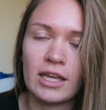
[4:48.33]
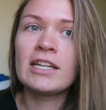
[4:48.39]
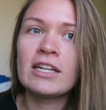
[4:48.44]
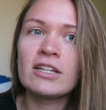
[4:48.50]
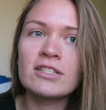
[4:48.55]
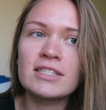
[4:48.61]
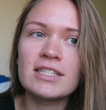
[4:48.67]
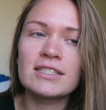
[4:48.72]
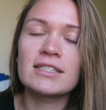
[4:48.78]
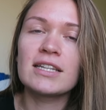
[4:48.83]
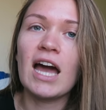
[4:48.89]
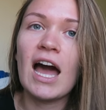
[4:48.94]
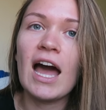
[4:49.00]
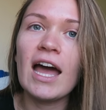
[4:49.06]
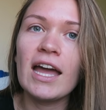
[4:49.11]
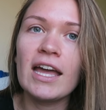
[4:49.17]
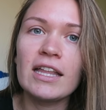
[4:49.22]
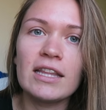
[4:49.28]
And here's this
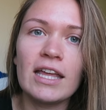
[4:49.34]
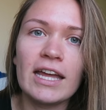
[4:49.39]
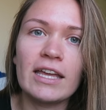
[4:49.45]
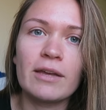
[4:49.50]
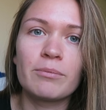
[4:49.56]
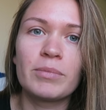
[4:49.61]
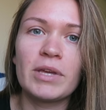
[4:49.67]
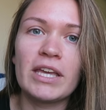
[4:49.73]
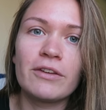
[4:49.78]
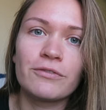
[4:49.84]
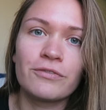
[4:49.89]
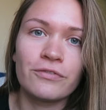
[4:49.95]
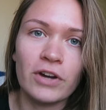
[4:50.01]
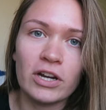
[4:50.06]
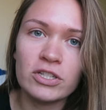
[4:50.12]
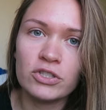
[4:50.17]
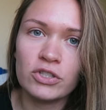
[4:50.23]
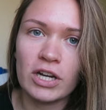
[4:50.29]
guy like being
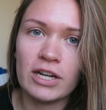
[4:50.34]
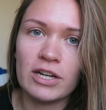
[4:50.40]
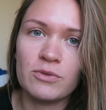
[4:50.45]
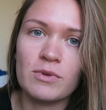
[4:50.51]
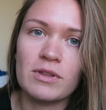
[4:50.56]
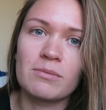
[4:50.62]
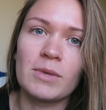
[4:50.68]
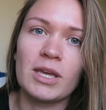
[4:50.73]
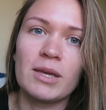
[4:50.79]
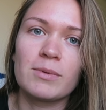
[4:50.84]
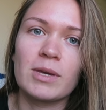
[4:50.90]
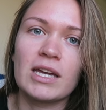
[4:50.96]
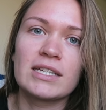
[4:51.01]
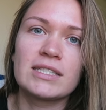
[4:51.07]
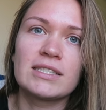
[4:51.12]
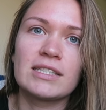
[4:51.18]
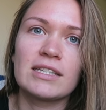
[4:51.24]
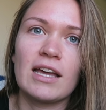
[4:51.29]
frustrated with me
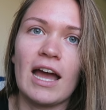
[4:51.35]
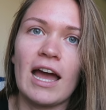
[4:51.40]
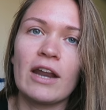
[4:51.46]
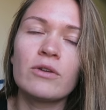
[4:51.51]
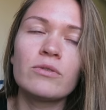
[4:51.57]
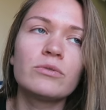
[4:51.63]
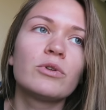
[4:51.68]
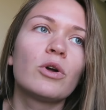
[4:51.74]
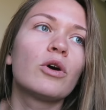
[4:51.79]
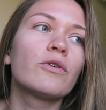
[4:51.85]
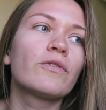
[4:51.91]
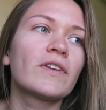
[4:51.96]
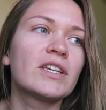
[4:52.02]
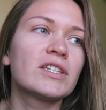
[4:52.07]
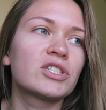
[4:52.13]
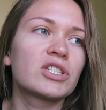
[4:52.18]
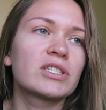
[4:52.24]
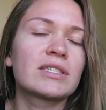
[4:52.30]
because I don't know if
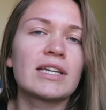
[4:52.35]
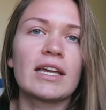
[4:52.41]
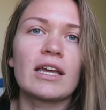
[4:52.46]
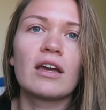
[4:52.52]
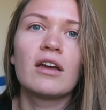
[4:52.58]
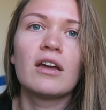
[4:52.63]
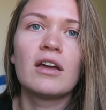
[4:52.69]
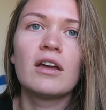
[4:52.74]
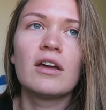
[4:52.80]
he's just like